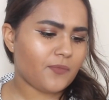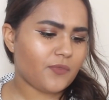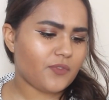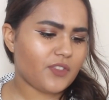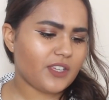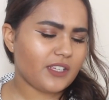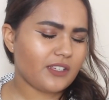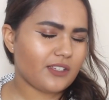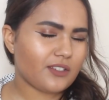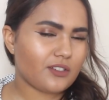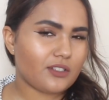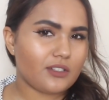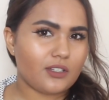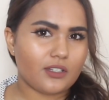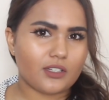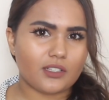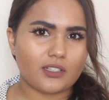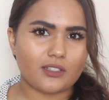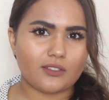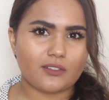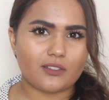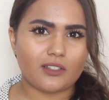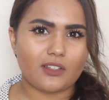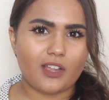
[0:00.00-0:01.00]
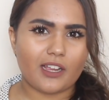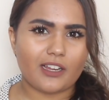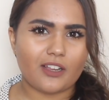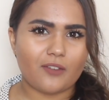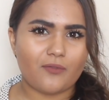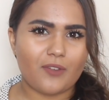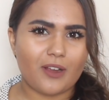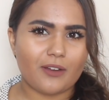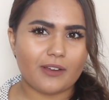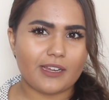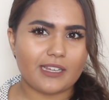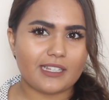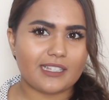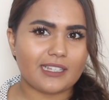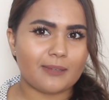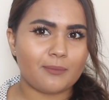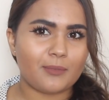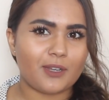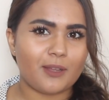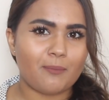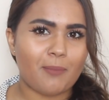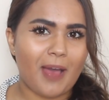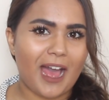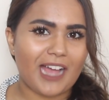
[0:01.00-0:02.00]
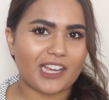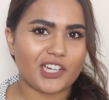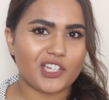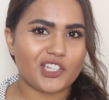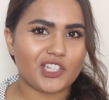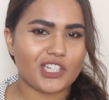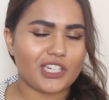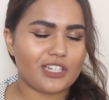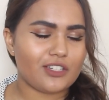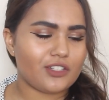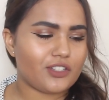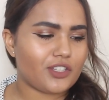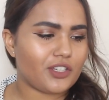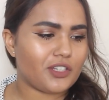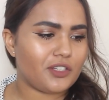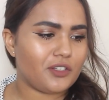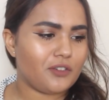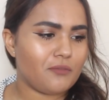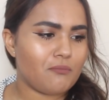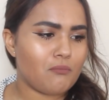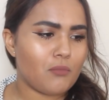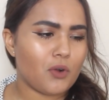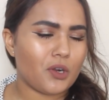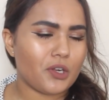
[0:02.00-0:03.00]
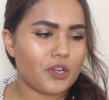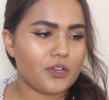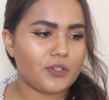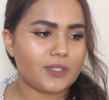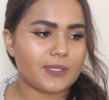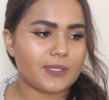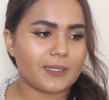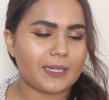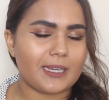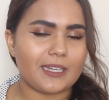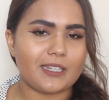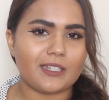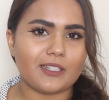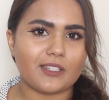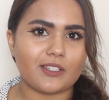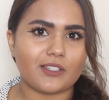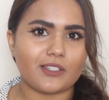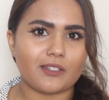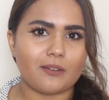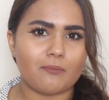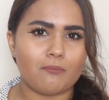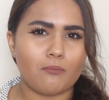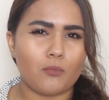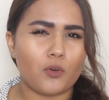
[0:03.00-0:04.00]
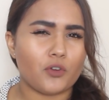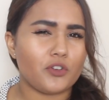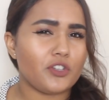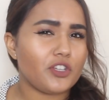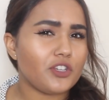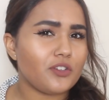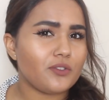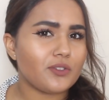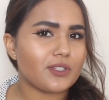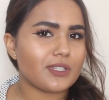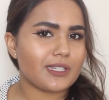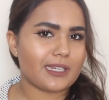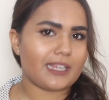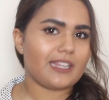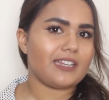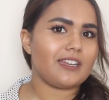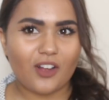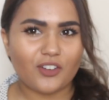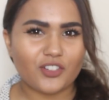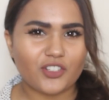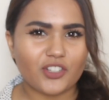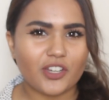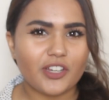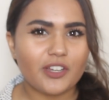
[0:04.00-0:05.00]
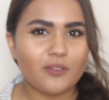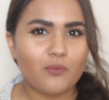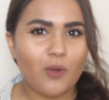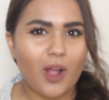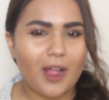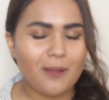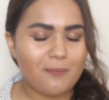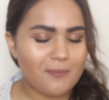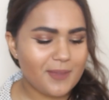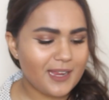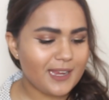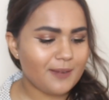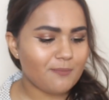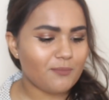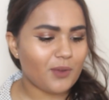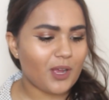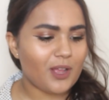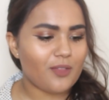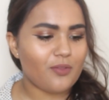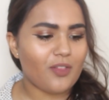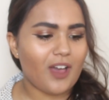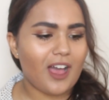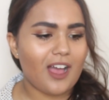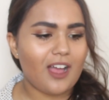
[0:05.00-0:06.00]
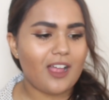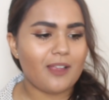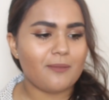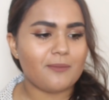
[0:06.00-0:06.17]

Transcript: This looks like a very similar packaging to Monu Skin. I'll show you what I mean by that.